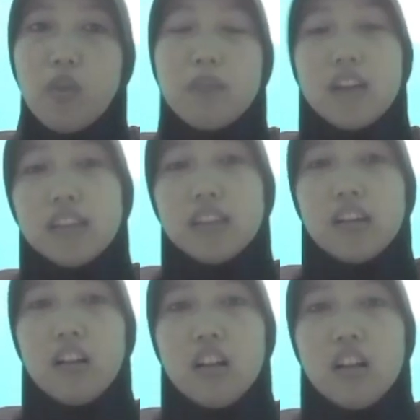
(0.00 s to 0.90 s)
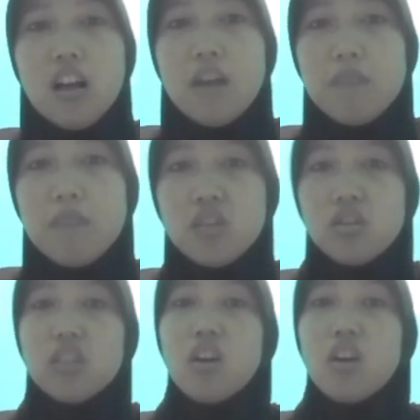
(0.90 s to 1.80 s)
article. Based on the
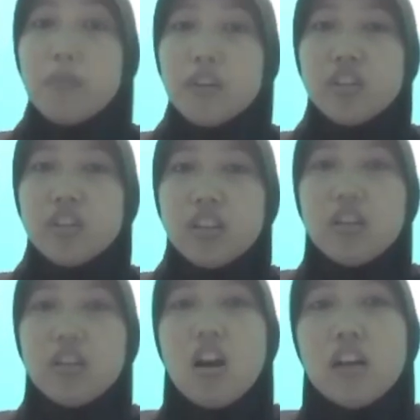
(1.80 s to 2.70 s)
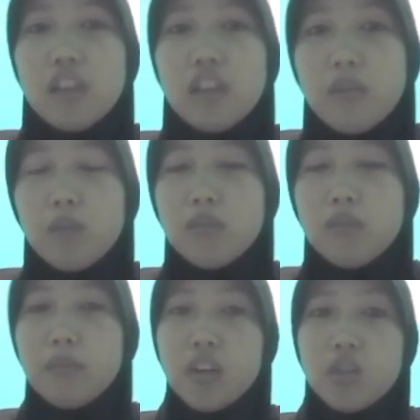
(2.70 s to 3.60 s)
comparison graph of the
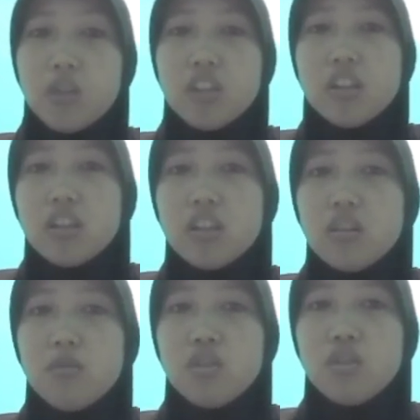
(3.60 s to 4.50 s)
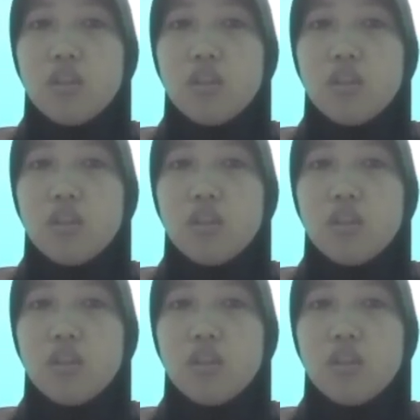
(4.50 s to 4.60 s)
frequency distribution of